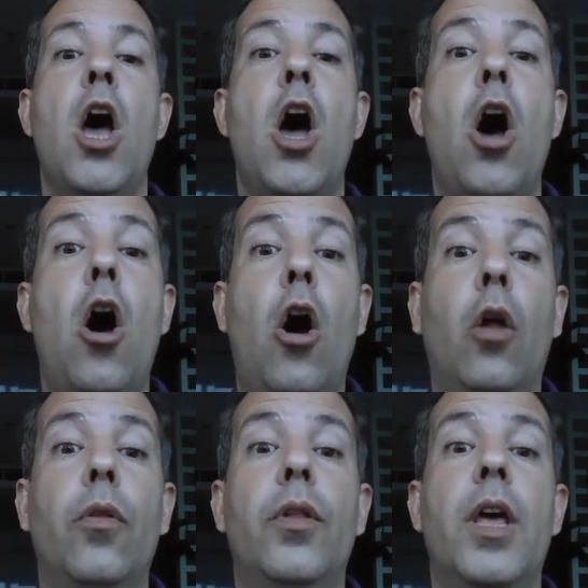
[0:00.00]
On
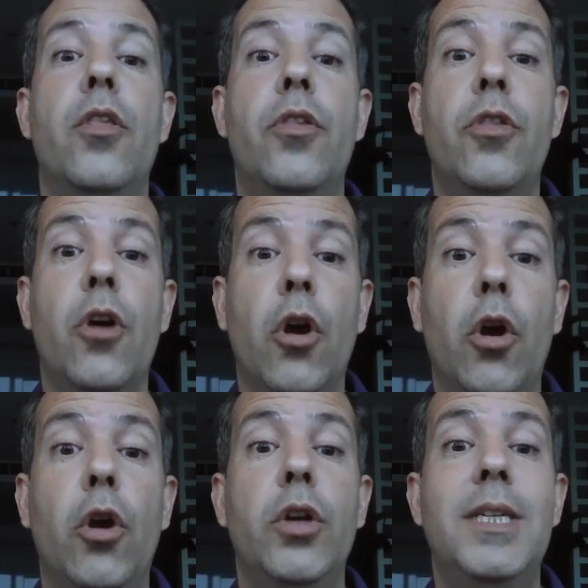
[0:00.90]
the
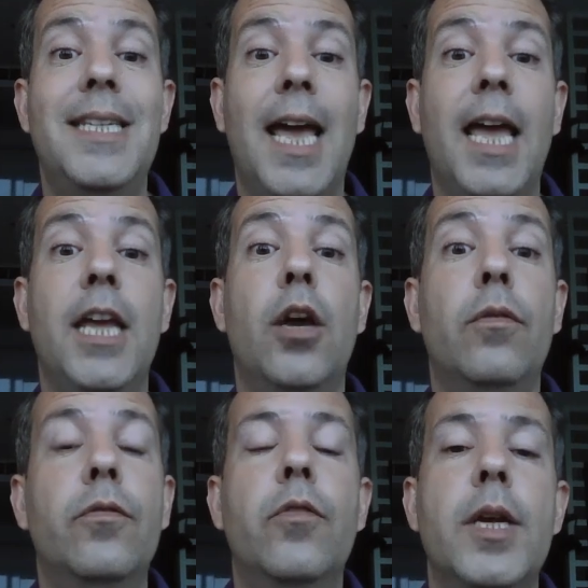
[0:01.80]
third day of
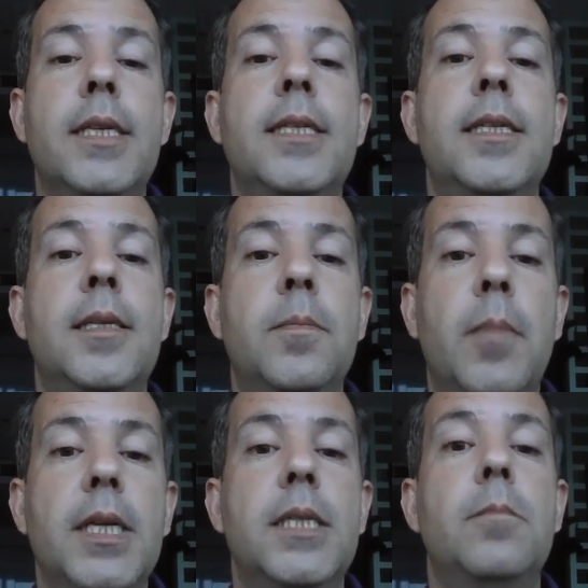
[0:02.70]
Christmas,
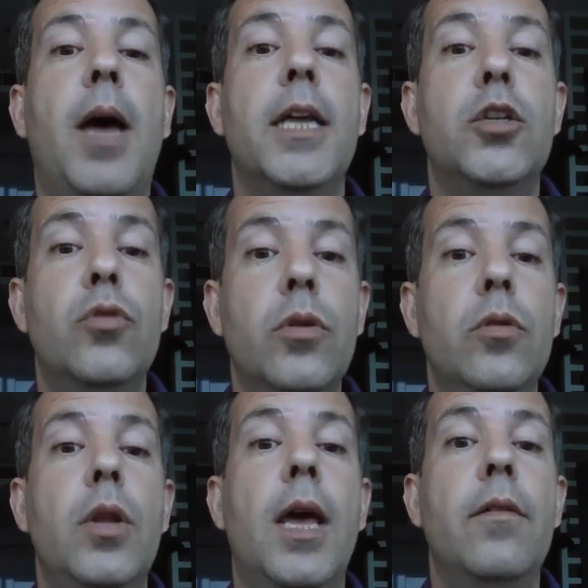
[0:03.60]
my true
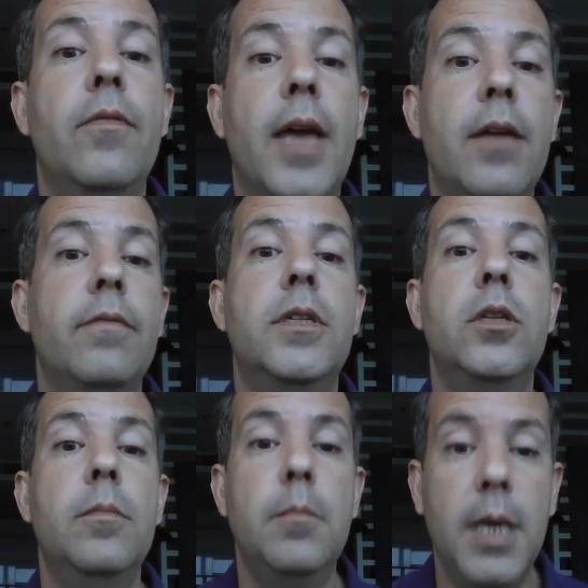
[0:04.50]
love gave to
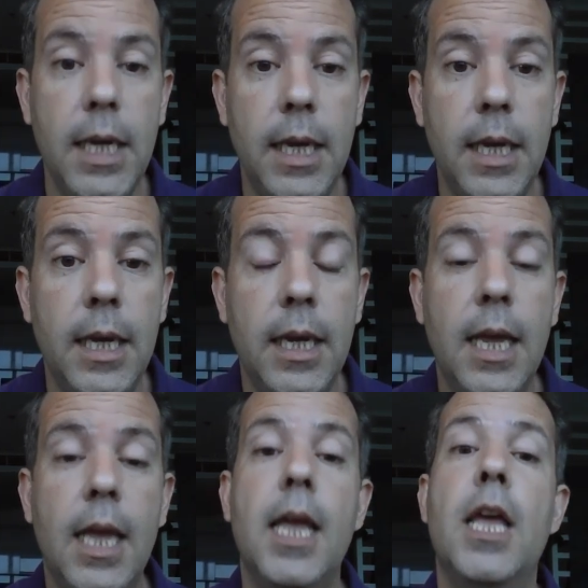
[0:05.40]
me
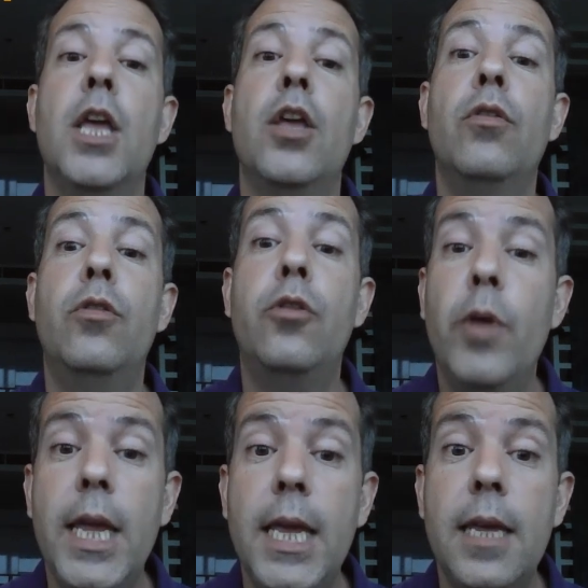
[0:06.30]

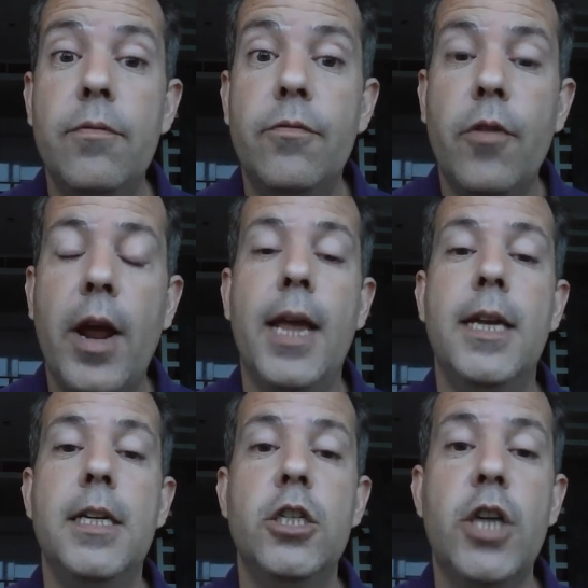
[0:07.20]
3
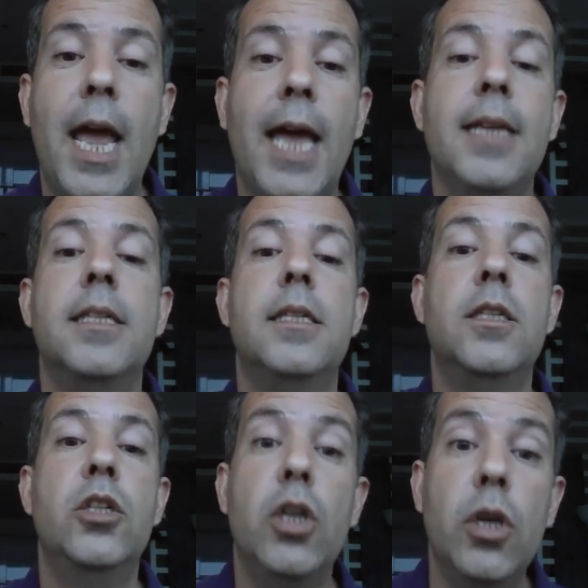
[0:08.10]
French hens,
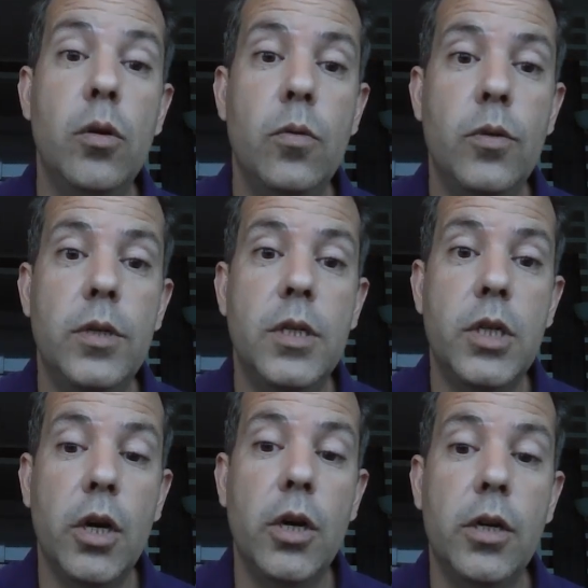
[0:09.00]
2
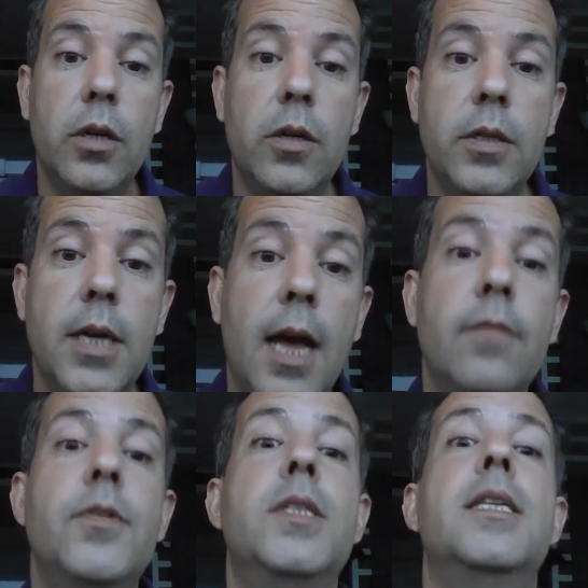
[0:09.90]
turtle
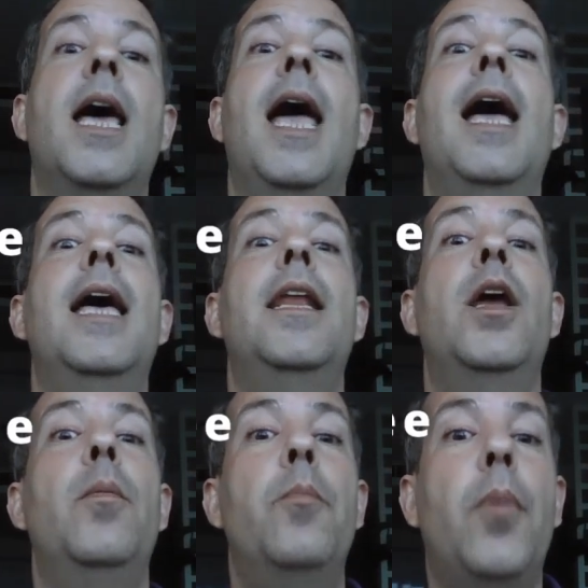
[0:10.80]
doves, and a
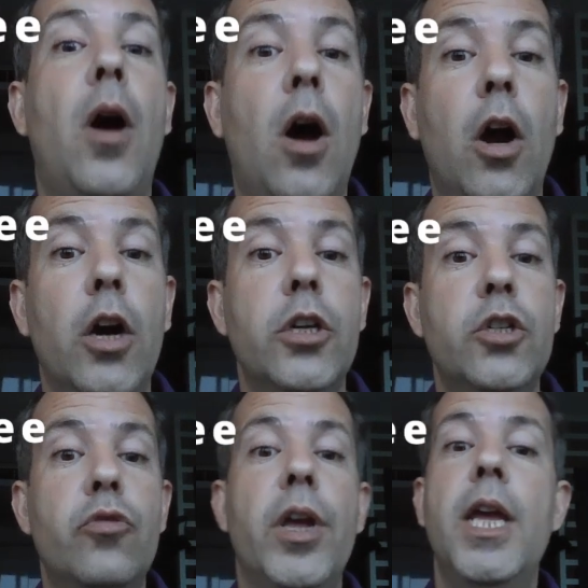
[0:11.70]

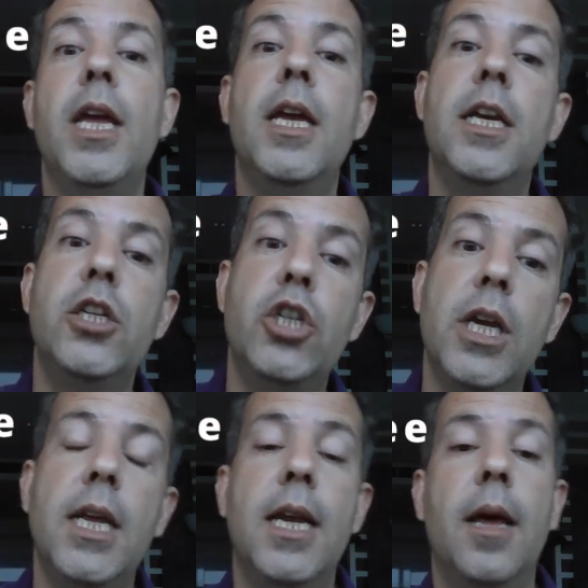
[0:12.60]
partridge in
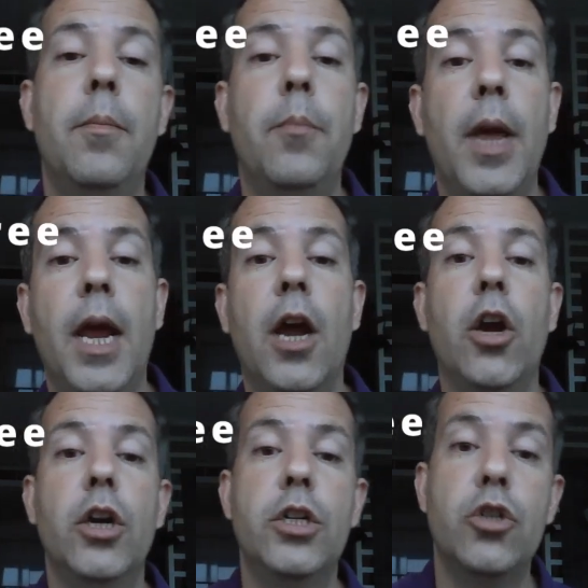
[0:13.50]
a pear
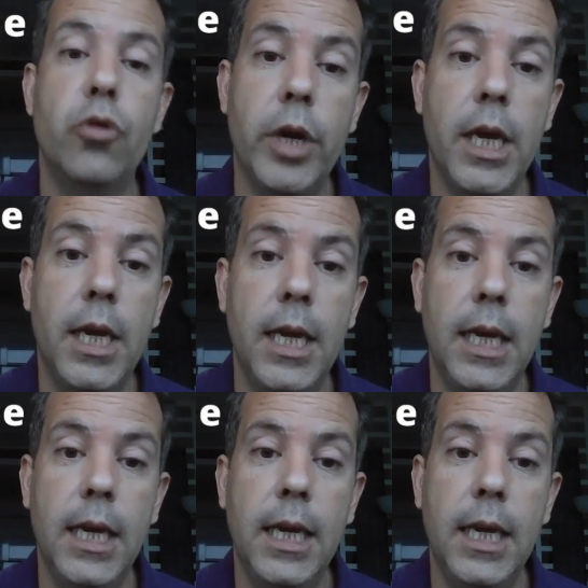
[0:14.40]
tree.